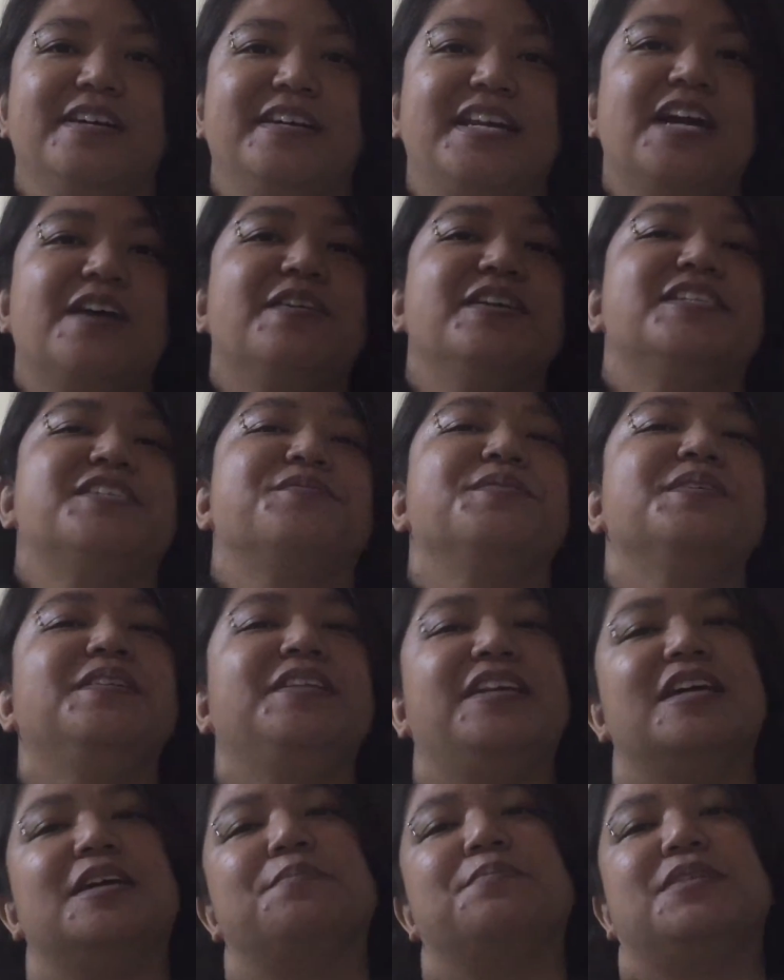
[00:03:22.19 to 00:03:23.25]
Now, it's
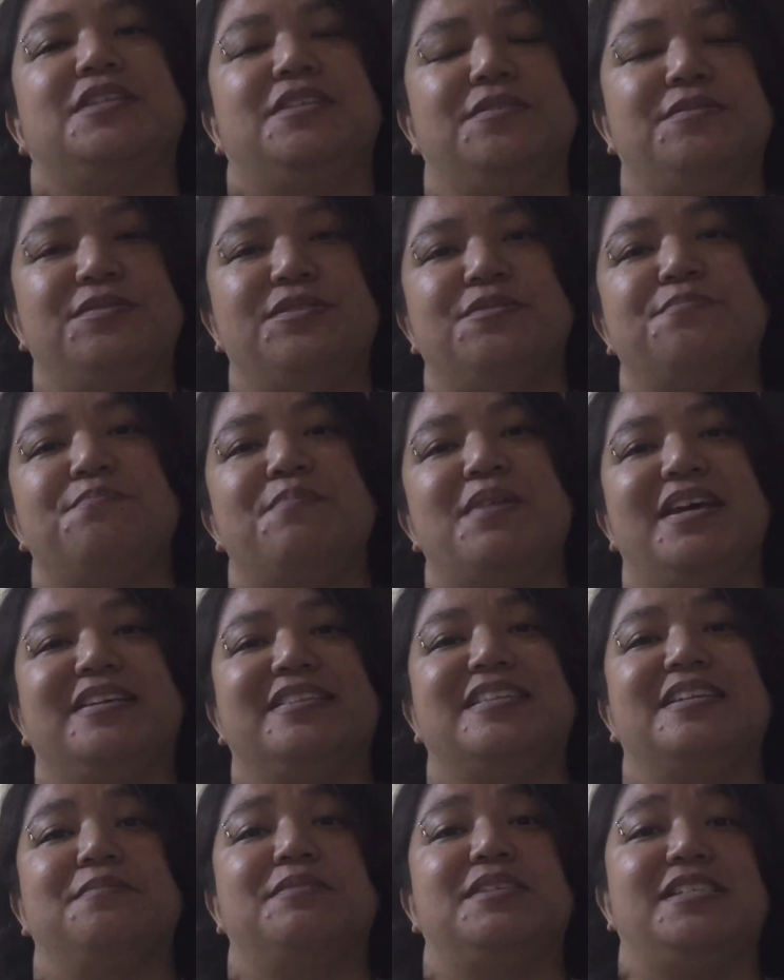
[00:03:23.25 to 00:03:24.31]
really up to you to
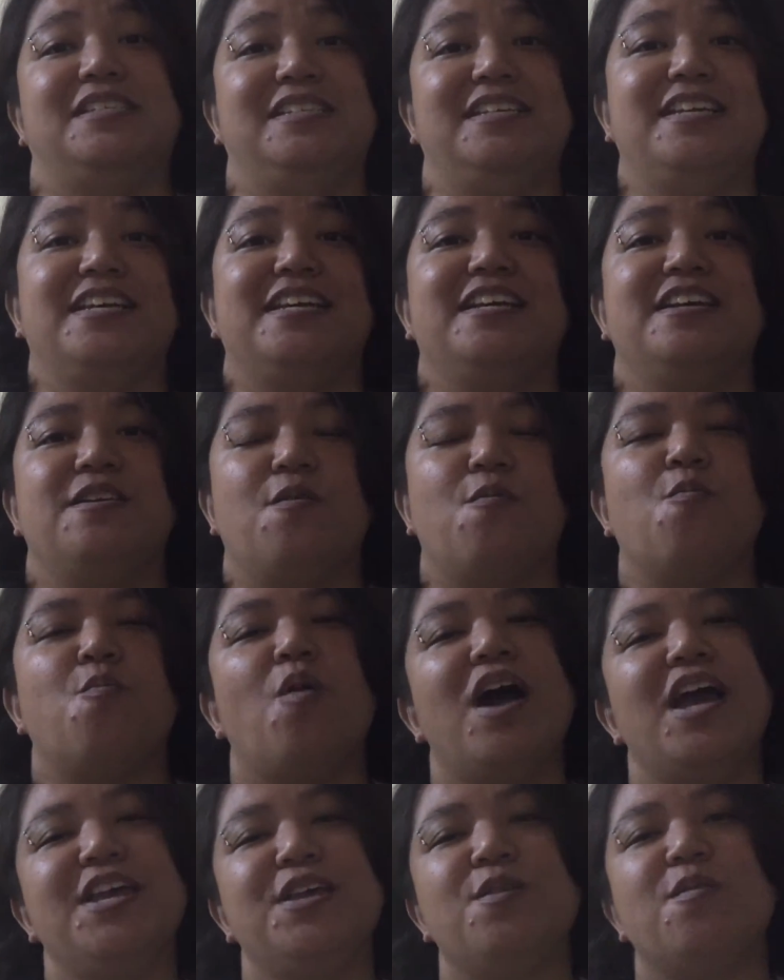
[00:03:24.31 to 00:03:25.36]
make them see
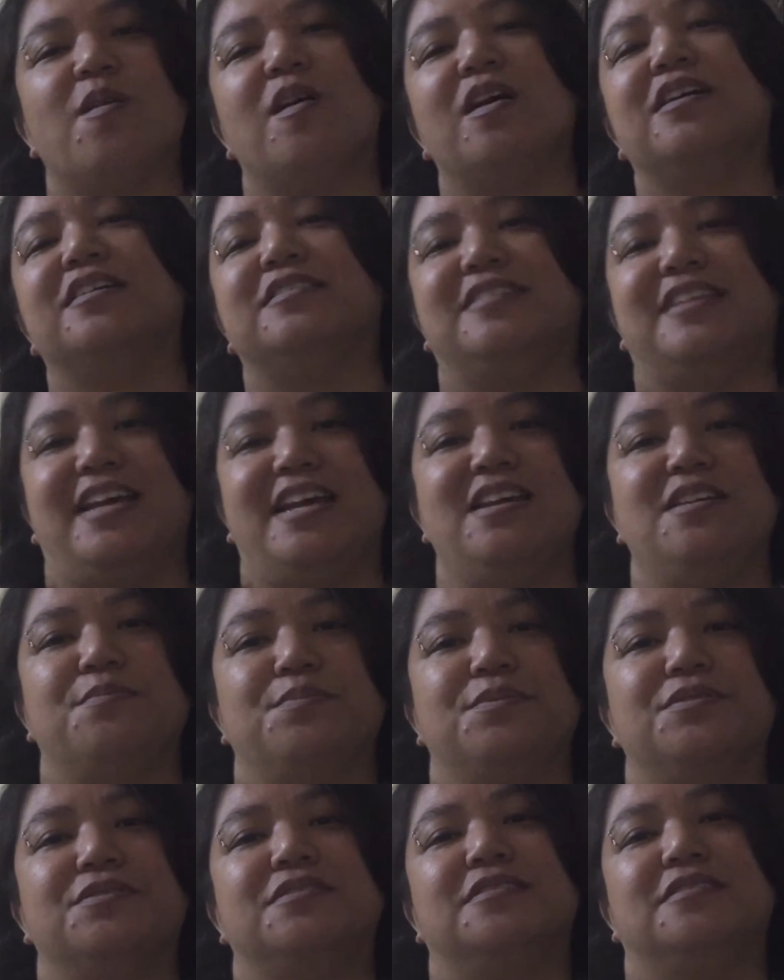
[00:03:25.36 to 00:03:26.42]
why you are
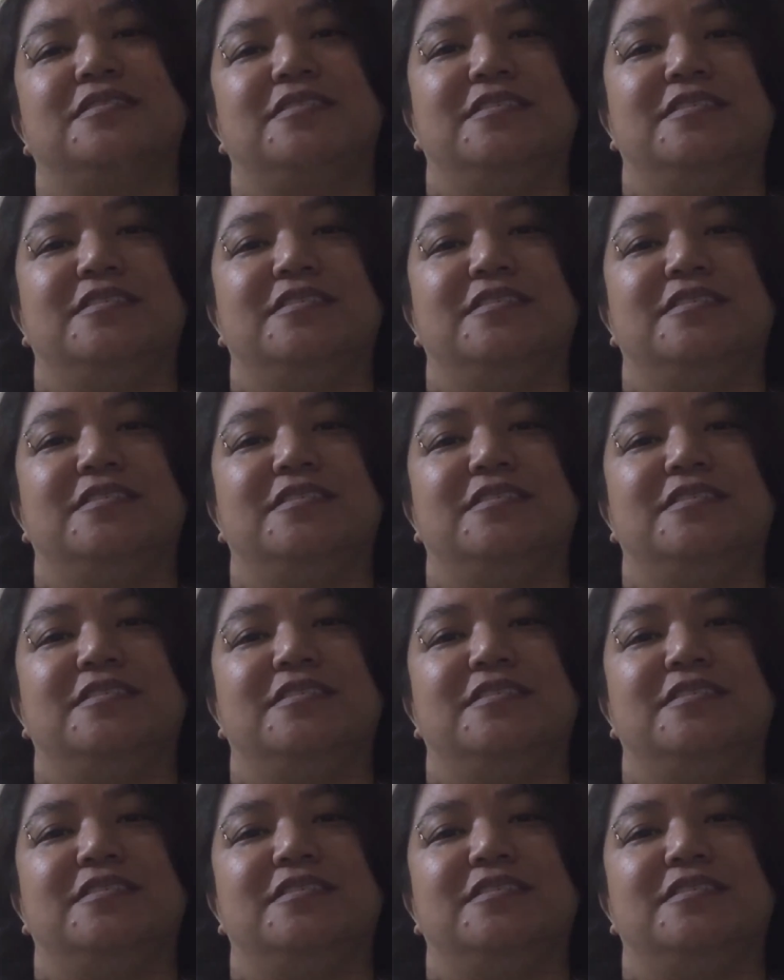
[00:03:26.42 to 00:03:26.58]
dateable.